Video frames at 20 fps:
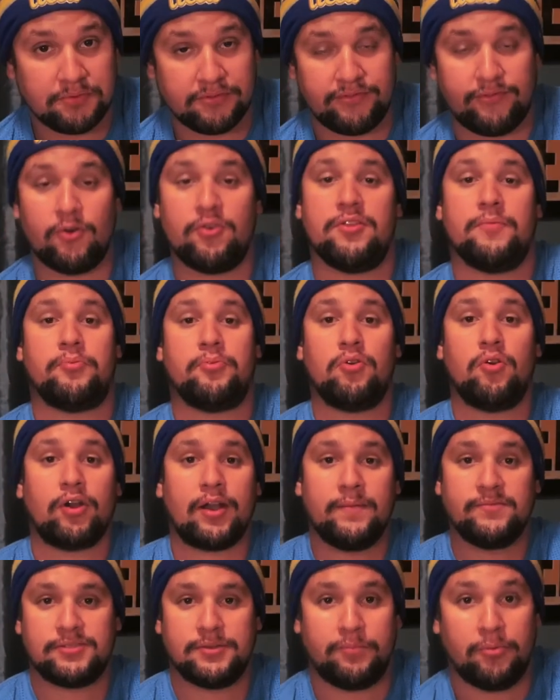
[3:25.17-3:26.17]
before the
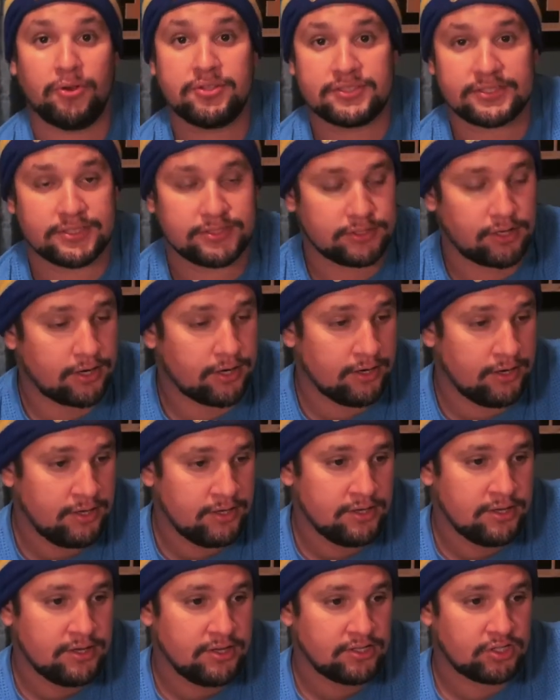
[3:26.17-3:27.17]
program's supposed to start.
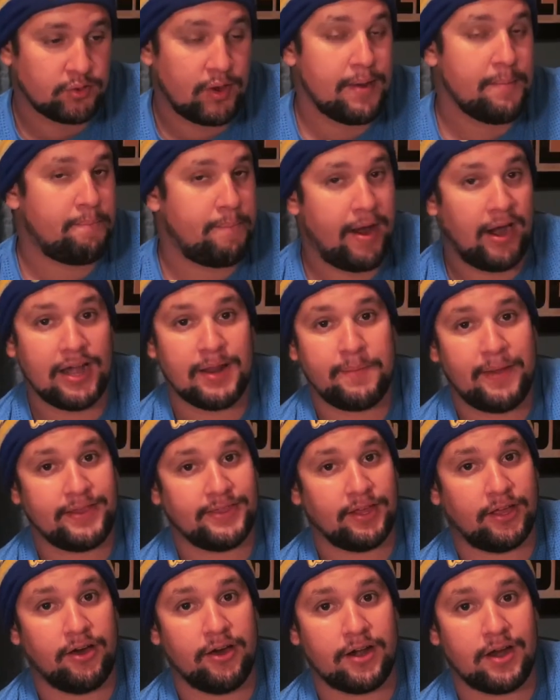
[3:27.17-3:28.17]
So I barely
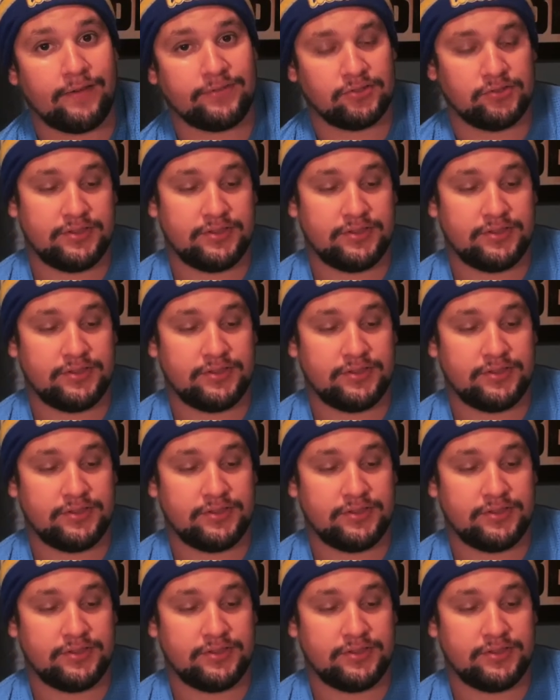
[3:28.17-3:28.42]
made the cutoff.